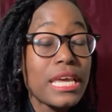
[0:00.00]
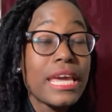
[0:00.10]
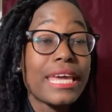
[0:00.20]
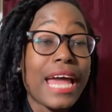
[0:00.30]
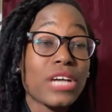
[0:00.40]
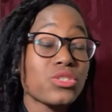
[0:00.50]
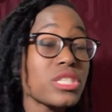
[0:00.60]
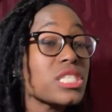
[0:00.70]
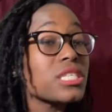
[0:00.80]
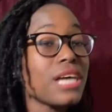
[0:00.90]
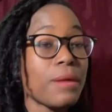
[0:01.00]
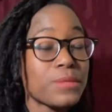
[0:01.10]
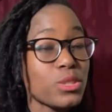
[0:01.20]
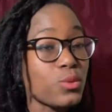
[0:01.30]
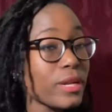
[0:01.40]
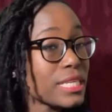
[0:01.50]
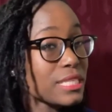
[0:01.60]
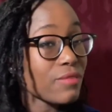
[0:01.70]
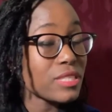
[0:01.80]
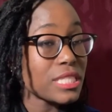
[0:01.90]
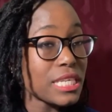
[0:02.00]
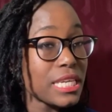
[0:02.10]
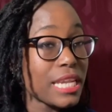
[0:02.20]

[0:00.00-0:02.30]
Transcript: It actually stopped in 2017.